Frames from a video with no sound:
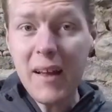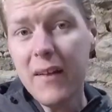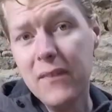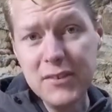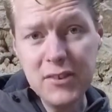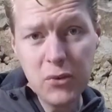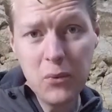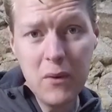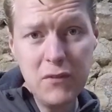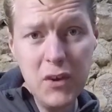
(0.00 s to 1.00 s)
This is a
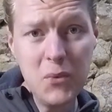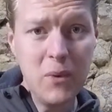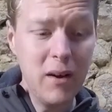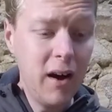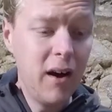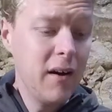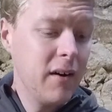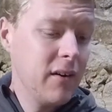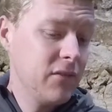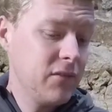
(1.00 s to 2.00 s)
review
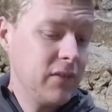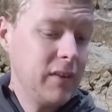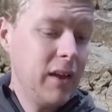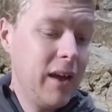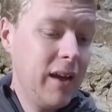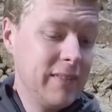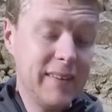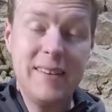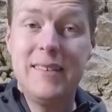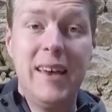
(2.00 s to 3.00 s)
of the
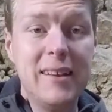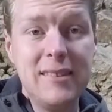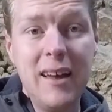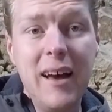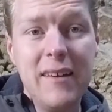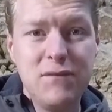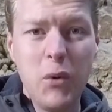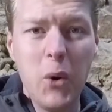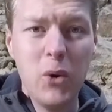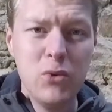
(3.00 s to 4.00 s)
Cat-Eye
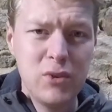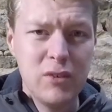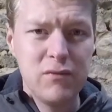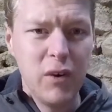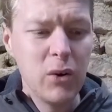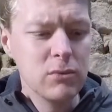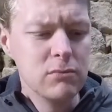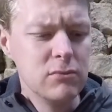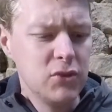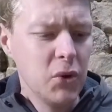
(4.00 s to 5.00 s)
400
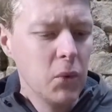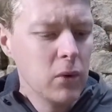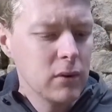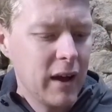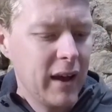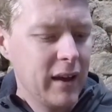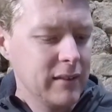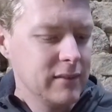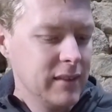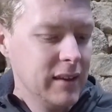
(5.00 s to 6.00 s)
volt dual
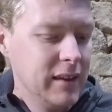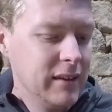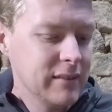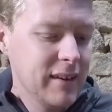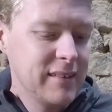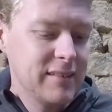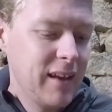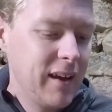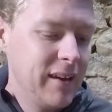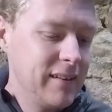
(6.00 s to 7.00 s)
and the
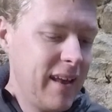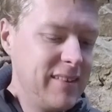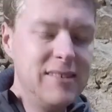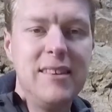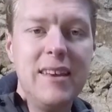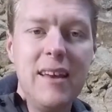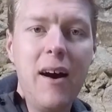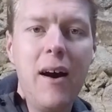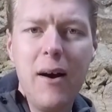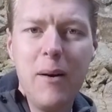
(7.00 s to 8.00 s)
lezyne
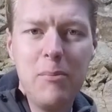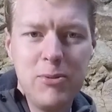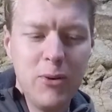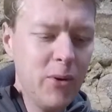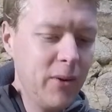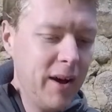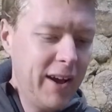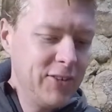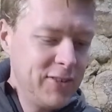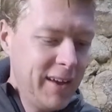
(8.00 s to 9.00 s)
STR Pro
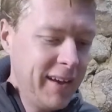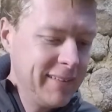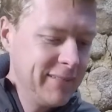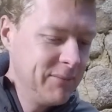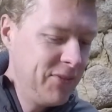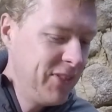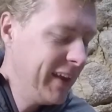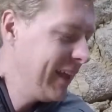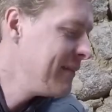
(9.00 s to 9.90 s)
hashtag thingy.